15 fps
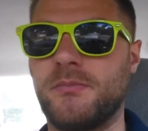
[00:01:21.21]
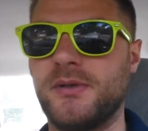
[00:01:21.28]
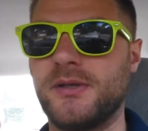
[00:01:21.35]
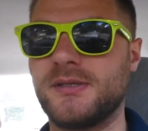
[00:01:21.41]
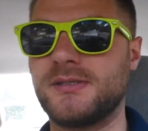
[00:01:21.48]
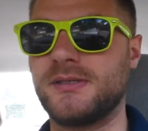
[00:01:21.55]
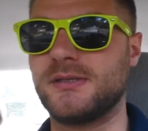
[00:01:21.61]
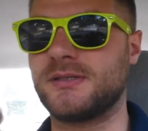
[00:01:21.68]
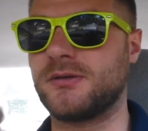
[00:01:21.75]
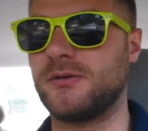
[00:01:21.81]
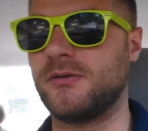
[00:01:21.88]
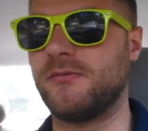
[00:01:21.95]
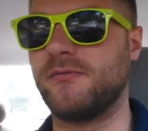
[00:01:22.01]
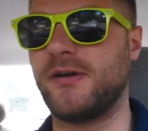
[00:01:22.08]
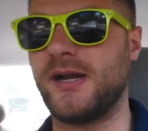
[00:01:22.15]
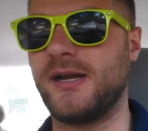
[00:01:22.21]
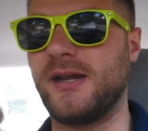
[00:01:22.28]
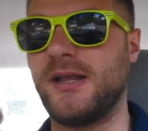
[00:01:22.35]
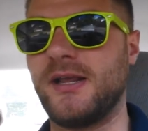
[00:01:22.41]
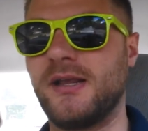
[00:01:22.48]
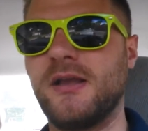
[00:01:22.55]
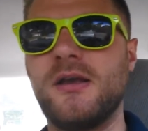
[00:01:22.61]
business or
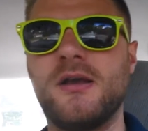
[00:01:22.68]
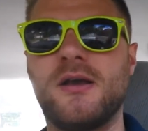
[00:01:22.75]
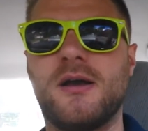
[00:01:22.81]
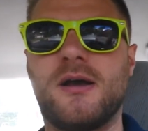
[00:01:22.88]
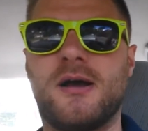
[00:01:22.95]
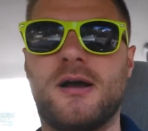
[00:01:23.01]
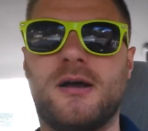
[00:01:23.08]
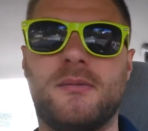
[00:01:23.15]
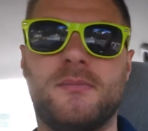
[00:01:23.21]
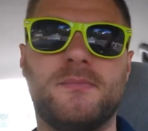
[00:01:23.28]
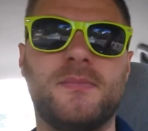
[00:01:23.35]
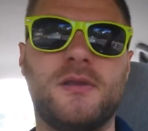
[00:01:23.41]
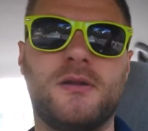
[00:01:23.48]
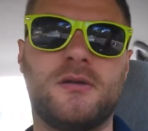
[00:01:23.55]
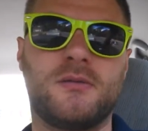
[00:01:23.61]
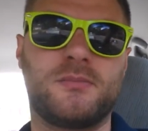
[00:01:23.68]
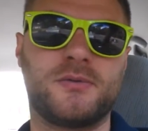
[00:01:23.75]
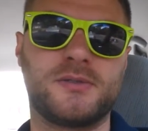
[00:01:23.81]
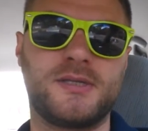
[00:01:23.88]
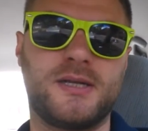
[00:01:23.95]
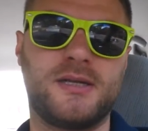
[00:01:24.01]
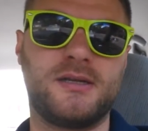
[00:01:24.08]
inviting, you know, and
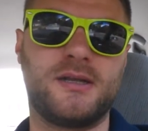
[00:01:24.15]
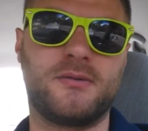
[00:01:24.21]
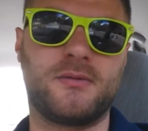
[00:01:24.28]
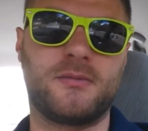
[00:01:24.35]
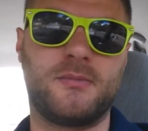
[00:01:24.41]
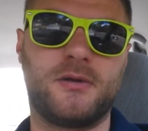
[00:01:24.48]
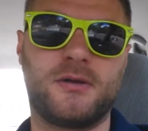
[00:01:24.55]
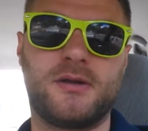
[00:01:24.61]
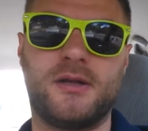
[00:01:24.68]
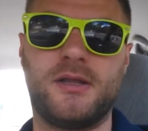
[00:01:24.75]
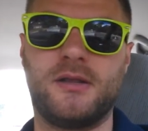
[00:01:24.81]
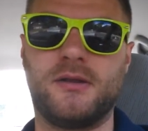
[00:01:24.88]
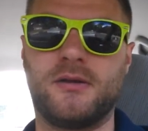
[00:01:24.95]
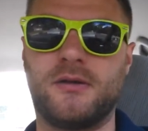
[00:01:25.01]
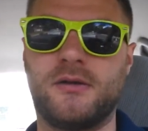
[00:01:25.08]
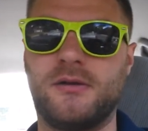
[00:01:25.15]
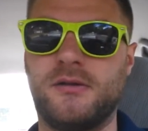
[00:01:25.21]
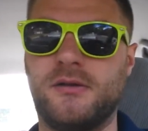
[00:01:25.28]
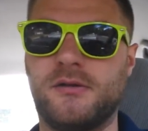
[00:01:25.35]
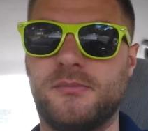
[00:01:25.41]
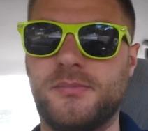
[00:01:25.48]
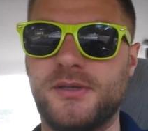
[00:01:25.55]
presenting network marketing or
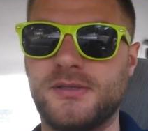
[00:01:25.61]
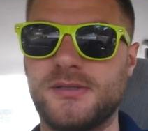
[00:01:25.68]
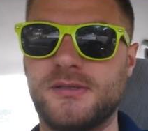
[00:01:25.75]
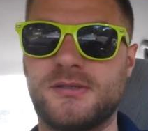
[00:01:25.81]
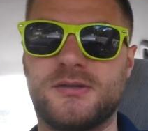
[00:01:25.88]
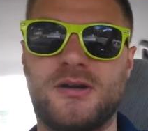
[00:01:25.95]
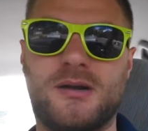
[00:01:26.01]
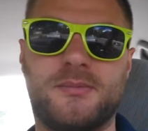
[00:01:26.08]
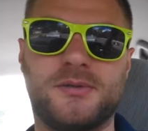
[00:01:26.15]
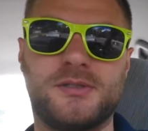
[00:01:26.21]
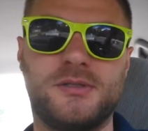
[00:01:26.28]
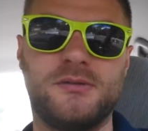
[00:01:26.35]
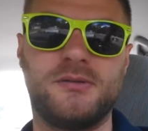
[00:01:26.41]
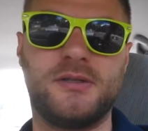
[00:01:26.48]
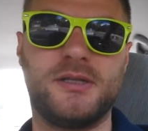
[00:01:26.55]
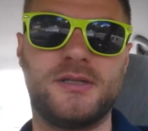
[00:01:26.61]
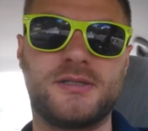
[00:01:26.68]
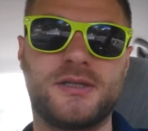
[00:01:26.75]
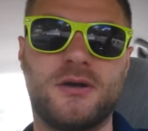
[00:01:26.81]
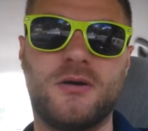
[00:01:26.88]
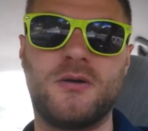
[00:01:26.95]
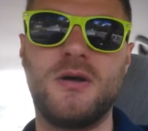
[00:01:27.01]
your business or opportunity.
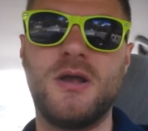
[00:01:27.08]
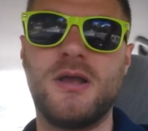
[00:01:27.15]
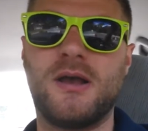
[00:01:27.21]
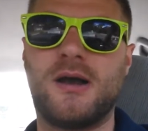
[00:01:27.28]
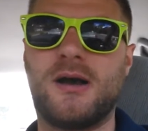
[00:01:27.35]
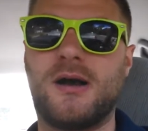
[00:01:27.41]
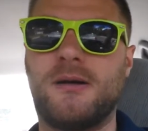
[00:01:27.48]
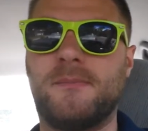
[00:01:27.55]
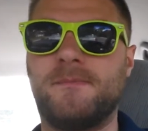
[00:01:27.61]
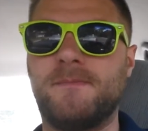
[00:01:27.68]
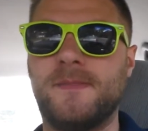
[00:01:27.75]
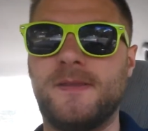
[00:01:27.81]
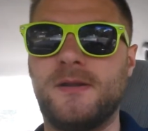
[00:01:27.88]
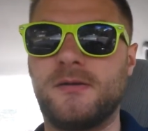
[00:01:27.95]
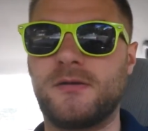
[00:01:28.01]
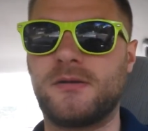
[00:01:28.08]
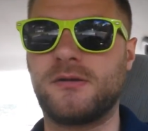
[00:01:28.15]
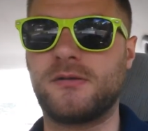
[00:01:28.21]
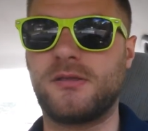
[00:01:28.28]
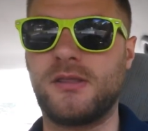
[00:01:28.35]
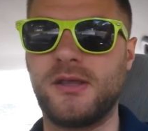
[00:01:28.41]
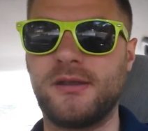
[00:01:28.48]
So, you know,
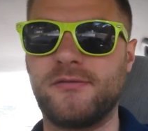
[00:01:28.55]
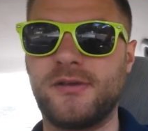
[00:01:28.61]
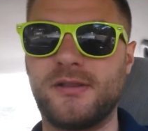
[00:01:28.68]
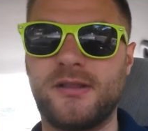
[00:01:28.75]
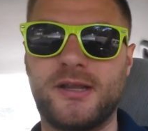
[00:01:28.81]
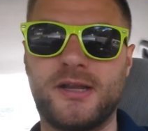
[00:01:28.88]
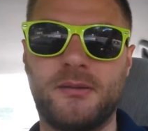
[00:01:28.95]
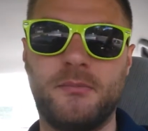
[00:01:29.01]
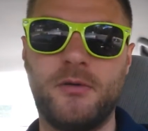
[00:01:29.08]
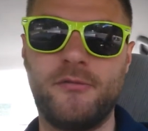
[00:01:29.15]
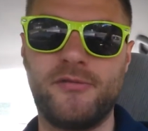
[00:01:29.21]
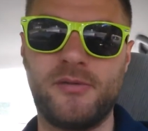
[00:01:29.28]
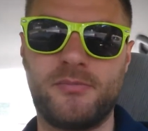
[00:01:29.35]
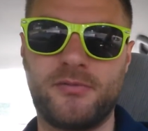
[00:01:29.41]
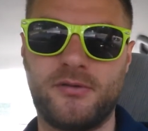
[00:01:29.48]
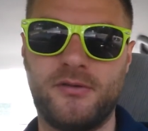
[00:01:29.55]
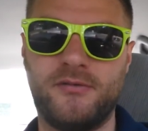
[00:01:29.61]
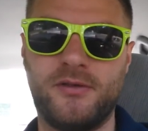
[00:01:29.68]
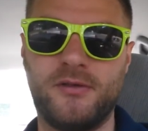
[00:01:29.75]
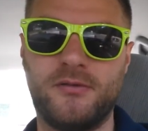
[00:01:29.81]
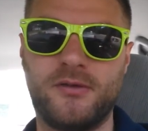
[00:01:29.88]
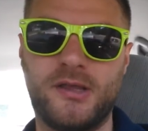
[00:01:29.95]
think of it like a movie
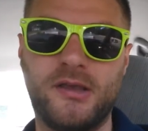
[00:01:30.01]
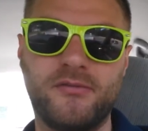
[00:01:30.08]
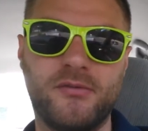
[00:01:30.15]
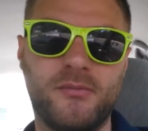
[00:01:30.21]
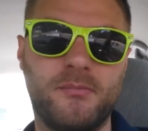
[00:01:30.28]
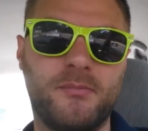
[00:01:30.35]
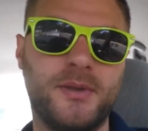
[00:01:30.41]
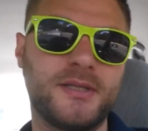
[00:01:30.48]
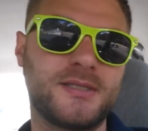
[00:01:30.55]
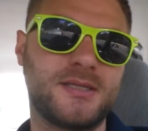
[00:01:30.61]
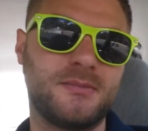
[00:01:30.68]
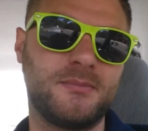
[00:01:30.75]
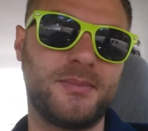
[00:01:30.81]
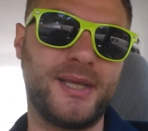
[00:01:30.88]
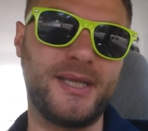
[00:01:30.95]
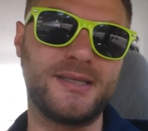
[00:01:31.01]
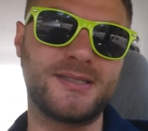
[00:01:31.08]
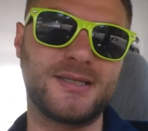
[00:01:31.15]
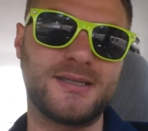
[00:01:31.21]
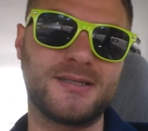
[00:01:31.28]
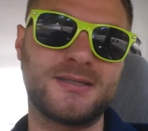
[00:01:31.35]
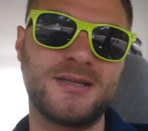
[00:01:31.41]
preview. Give them bits and
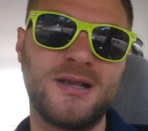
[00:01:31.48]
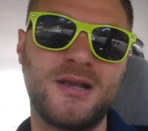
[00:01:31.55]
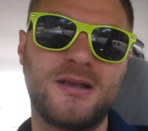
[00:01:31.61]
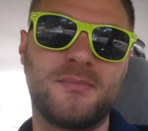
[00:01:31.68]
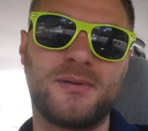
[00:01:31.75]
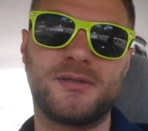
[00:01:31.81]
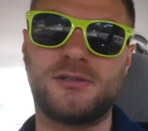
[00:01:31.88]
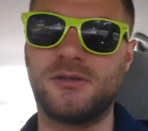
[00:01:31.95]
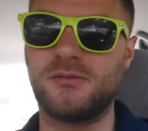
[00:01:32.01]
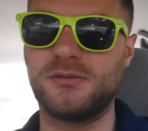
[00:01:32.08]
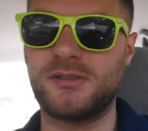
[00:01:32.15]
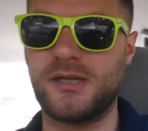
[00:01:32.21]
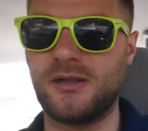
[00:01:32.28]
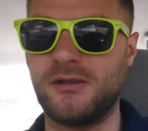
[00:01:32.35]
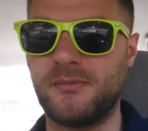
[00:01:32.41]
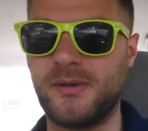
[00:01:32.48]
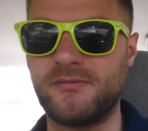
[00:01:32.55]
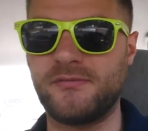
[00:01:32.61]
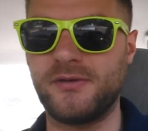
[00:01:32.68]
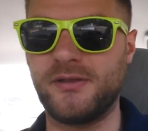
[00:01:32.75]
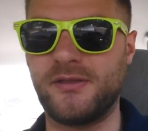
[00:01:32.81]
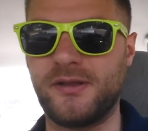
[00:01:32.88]
pieces, but don't tell them
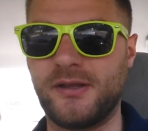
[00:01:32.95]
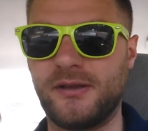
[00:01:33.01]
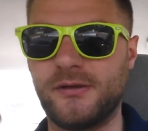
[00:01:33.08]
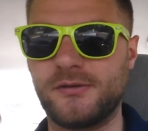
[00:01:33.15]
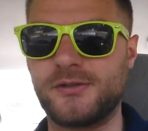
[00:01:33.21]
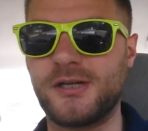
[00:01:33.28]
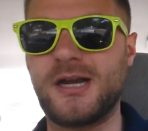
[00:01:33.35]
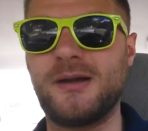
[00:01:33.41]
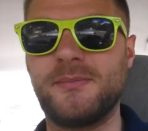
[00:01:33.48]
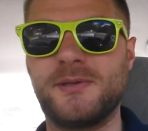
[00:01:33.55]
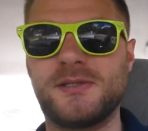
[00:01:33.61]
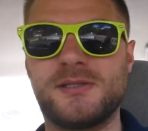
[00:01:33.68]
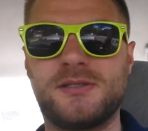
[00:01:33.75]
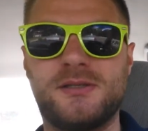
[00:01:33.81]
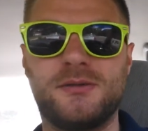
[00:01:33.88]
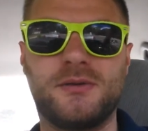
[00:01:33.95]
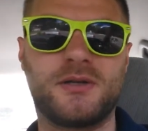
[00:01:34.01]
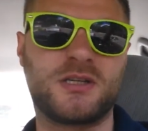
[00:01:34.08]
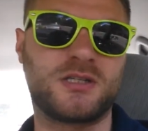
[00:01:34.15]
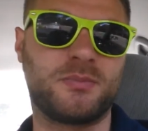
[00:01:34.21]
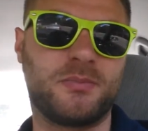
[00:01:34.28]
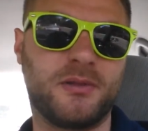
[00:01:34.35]
everything. Your job isn't to
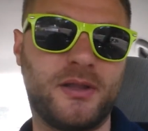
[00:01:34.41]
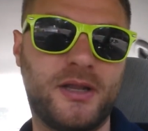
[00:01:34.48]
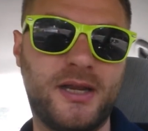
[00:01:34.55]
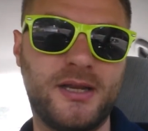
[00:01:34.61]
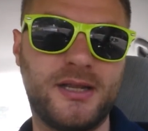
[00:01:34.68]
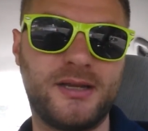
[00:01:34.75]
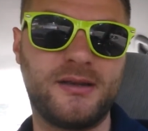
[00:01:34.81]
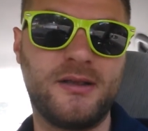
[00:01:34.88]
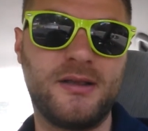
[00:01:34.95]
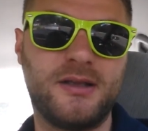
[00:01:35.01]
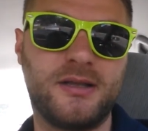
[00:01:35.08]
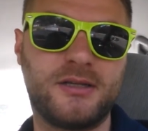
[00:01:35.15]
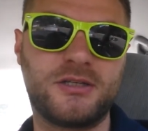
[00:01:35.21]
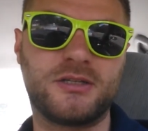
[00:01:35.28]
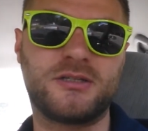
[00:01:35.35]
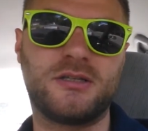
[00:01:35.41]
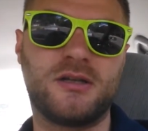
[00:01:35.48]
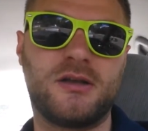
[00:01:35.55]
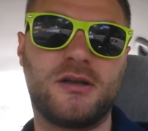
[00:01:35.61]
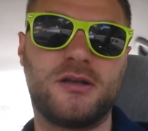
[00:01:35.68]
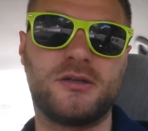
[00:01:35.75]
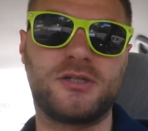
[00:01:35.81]
explain it. It's just
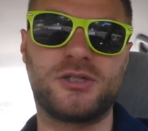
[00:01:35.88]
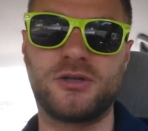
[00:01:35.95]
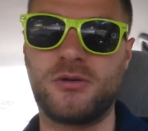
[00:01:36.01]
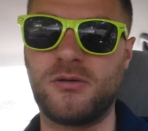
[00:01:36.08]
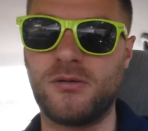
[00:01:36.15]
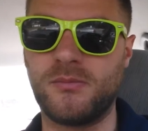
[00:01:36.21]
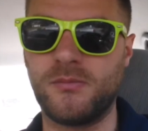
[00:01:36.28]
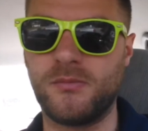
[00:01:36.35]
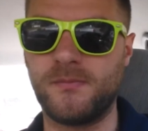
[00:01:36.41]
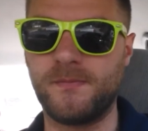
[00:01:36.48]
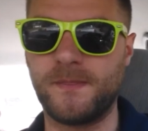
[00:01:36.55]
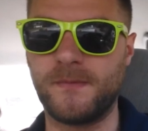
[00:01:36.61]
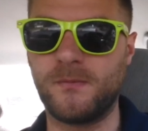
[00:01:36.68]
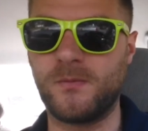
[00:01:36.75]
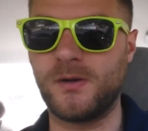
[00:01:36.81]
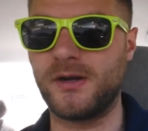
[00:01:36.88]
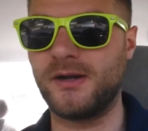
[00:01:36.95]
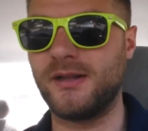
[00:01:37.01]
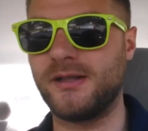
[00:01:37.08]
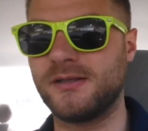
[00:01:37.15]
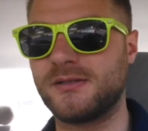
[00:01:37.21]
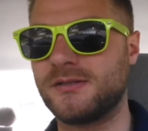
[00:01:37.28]
to show them what
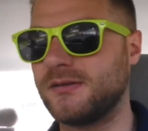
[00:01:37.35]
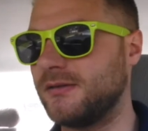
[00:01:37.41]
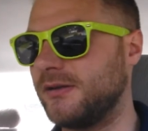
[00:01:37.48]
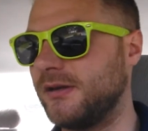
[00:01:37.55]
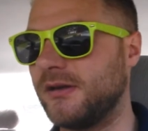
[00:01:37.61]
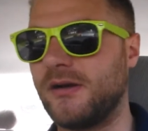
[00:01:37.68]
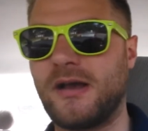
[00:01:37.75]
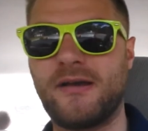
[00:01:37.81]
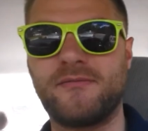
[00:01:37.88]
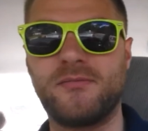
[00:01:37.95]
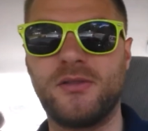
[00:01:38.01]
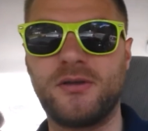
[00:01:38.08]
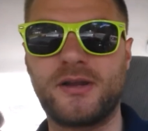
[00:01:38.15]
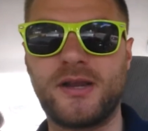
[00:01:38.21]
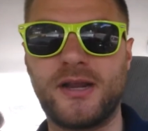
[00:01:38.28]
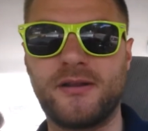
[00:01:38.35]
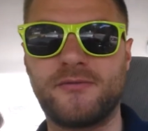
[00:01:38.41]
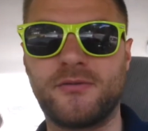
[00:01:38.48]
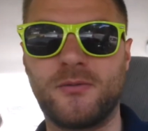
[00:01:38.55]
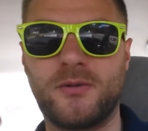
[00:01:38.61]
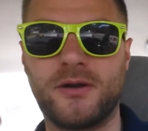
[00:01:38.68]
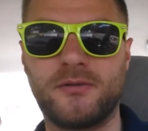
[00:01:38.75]
it is, you know, have them look at it
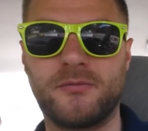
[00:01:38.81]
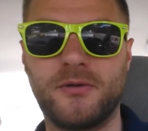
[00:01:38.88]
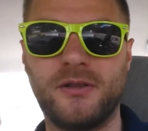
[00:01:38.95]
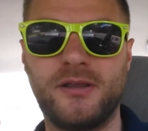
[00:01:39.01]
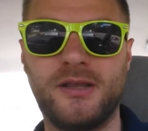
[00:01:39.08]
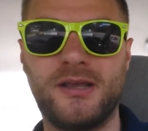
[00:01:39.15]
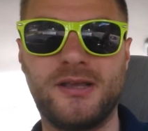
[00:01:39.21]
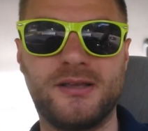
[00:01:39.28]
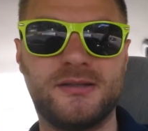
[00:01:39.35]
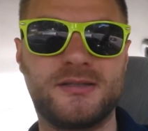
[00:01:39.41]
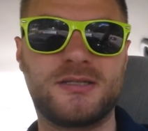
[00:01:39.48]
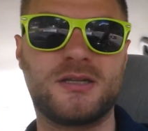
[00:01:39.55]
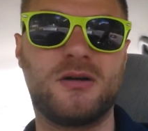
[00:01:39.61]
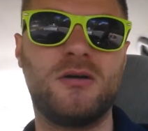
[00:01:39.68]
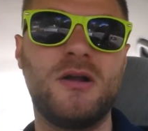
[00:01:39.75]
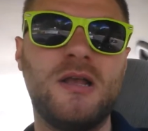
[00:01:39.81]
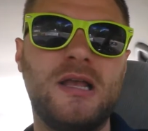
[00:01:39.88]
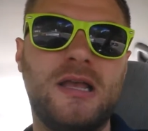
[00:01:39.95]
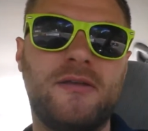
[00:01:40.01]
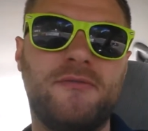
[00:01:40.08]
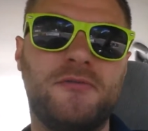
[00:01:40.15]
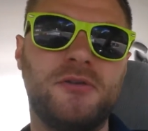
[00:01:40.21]
for what it really is. So
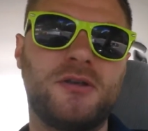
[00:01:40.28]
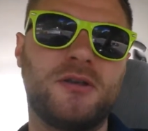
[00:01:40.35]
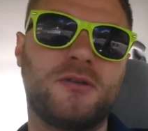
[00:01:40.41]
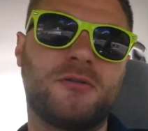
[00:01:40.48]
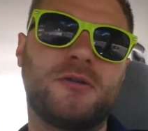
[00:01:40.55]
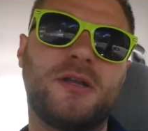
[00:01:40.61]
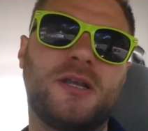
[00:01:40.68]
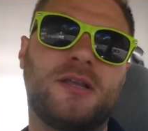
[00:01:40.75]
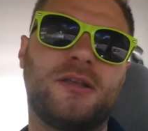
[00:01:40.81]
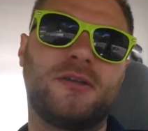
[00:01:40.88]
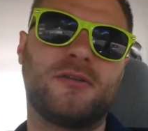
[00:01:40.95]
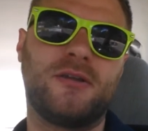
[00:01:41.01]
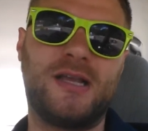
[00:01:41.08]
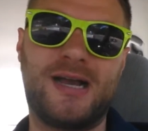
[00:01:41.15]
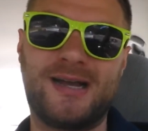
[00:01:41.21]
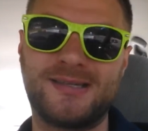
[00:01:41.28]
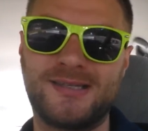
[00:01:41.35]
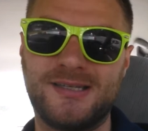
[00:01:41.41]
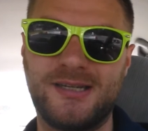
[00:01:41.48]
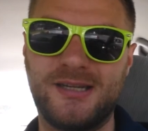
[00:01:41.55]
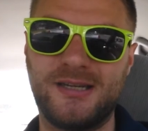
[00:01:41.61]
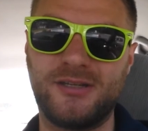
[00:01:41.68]
if you can create
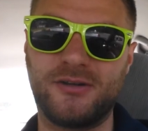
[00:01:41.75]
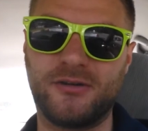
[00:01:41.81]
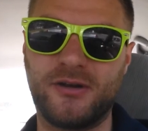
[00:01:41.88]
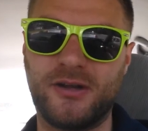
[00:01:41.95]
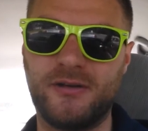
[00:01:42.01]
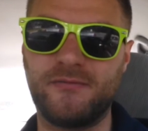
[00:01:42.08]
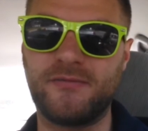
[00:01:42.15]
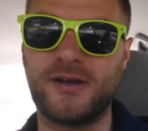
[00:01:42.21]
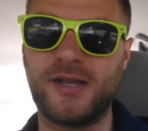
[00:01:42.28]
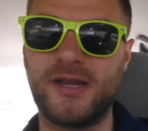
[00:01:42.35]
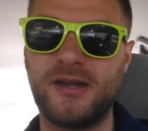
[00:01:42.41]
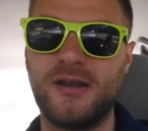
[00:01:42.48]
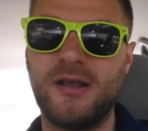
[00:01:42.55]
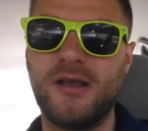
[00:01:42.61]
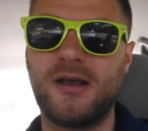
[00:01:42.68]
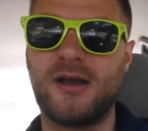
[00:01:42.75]
curiosity in your invite,